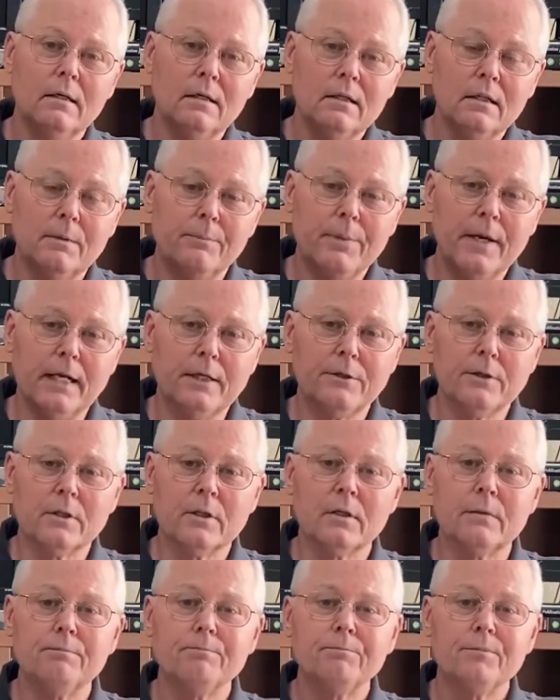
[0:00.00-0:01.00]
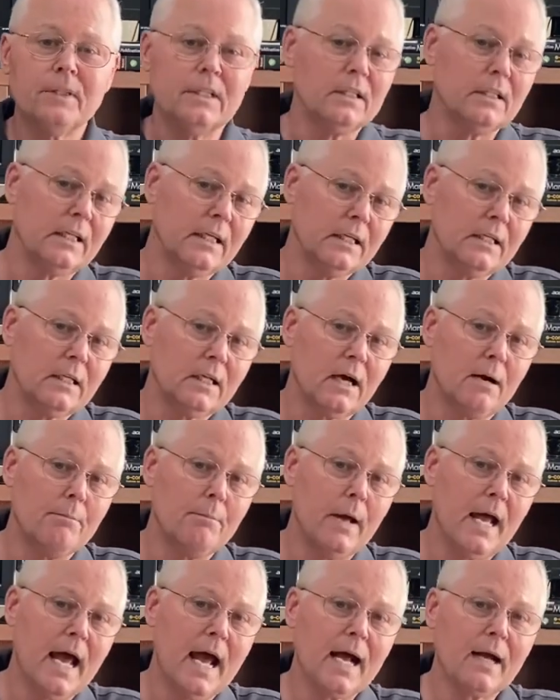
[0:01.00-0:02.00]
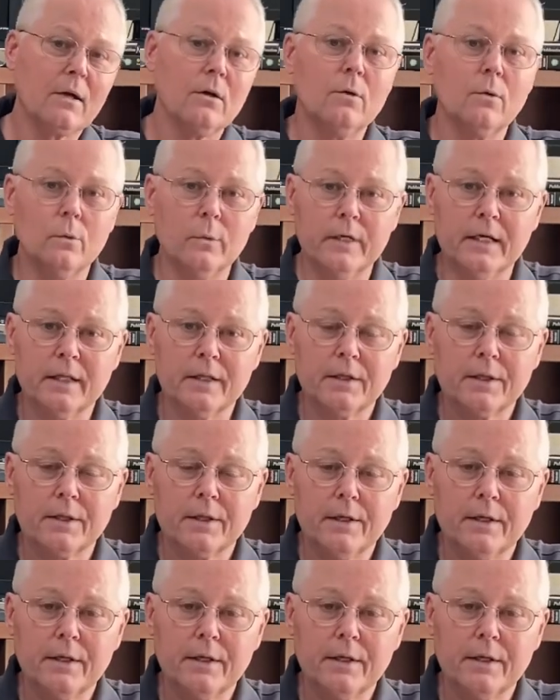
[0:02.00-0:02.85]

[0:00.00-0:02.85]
the pendulum did come back with,